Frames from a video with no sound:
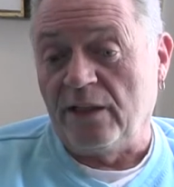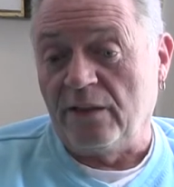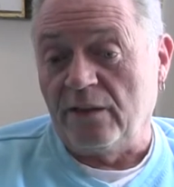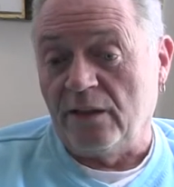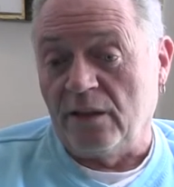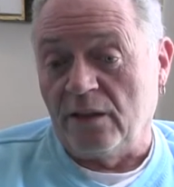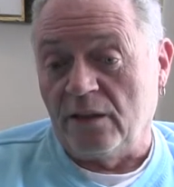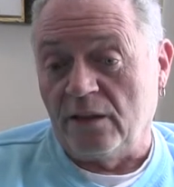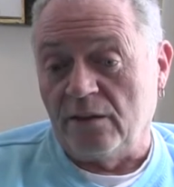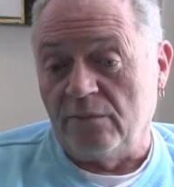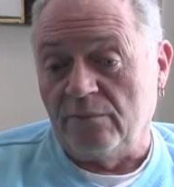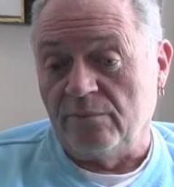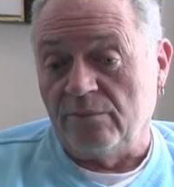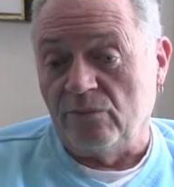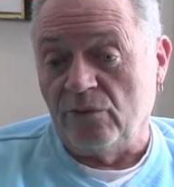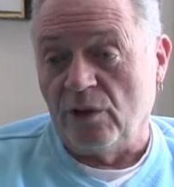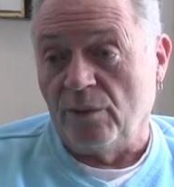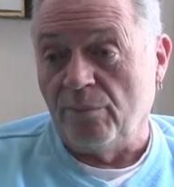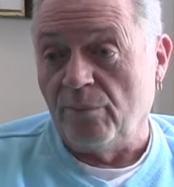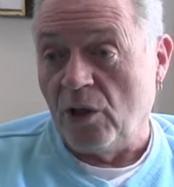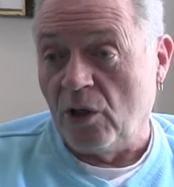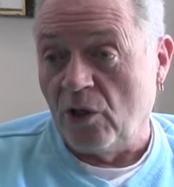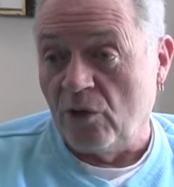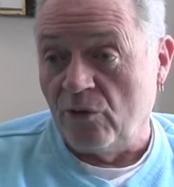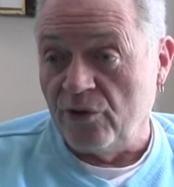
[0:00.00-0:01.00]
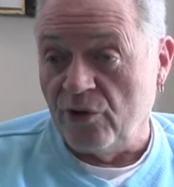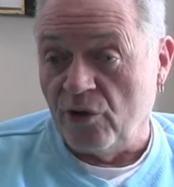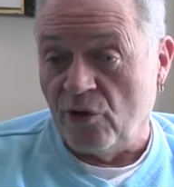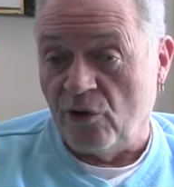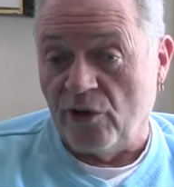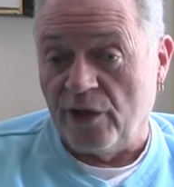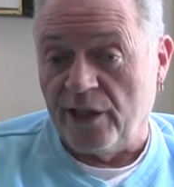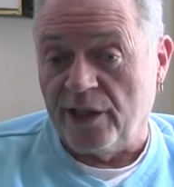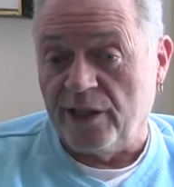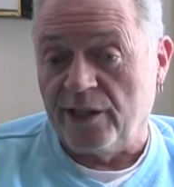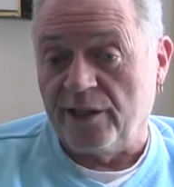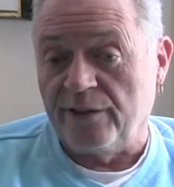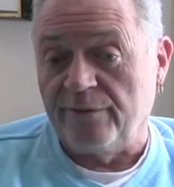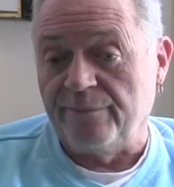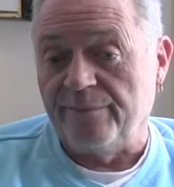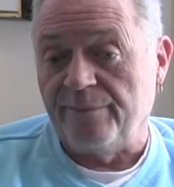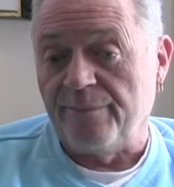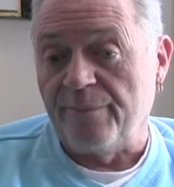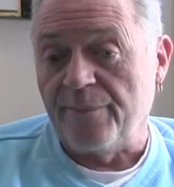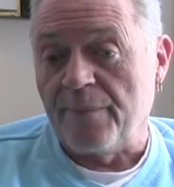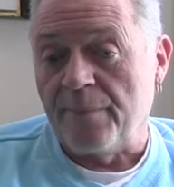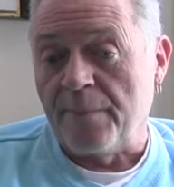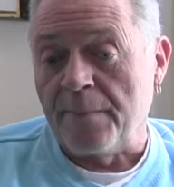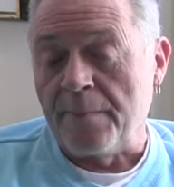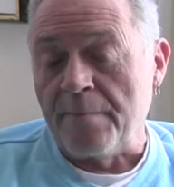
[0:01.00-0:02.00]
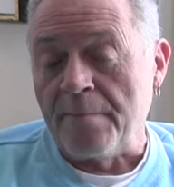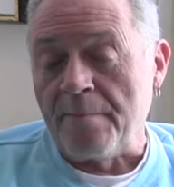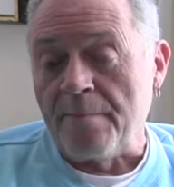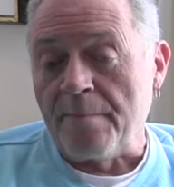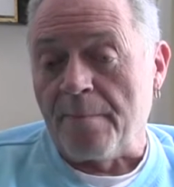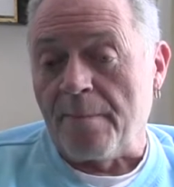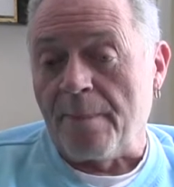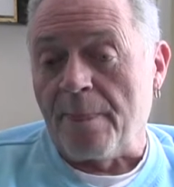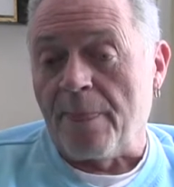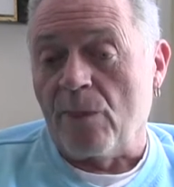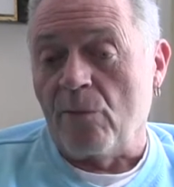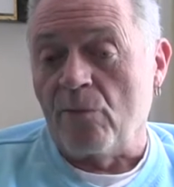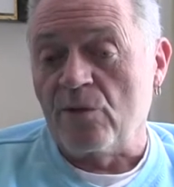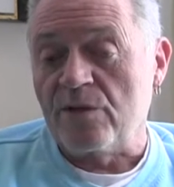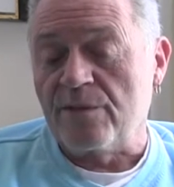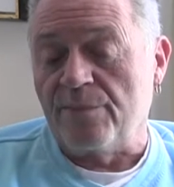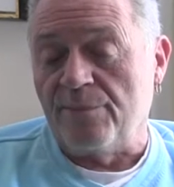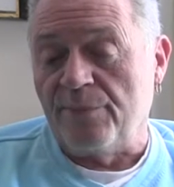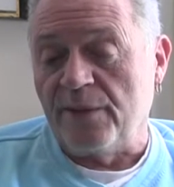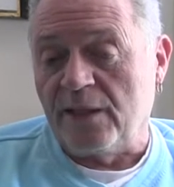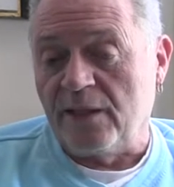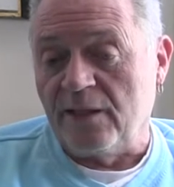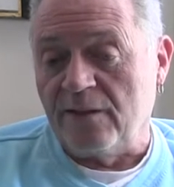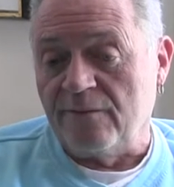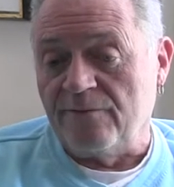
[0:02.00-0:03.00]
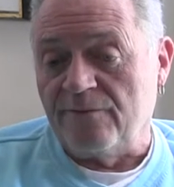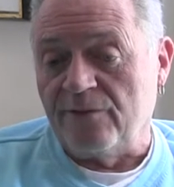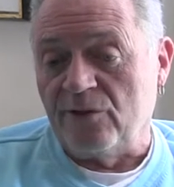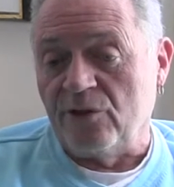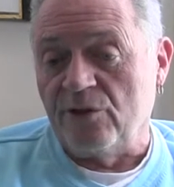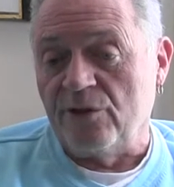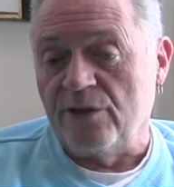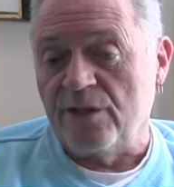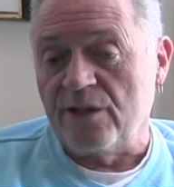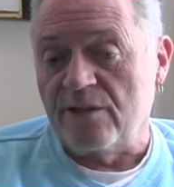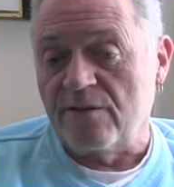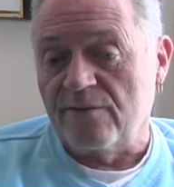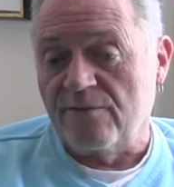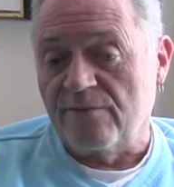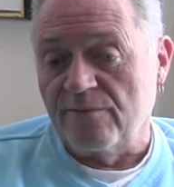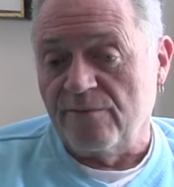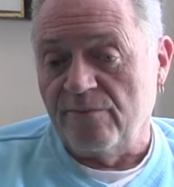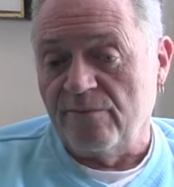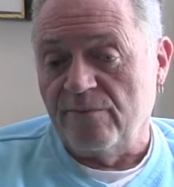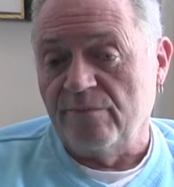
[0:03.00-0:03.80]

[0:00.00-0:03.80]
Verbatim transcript: um, um, Ramon Noya was a big influence.